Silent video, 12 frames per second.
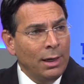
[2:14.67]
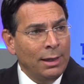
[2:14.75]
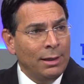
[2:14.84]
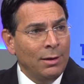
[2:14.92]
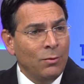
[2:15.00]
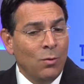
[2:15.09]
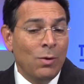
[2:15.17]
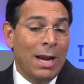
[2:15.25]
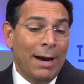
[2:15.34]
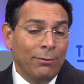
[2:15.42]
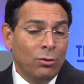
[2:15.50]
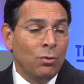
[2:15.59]
And then we'll
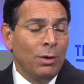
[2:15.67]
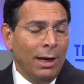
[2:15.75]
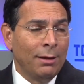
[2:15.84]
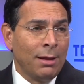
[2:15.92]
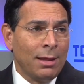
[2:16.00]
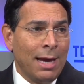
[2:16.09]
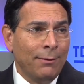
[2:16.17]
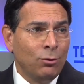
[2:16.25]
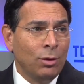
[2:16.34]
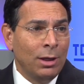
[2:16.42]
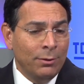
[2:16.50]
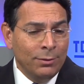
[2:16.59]
have to realize that they have
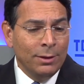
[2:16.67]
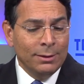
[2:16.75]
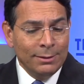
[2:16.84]
to live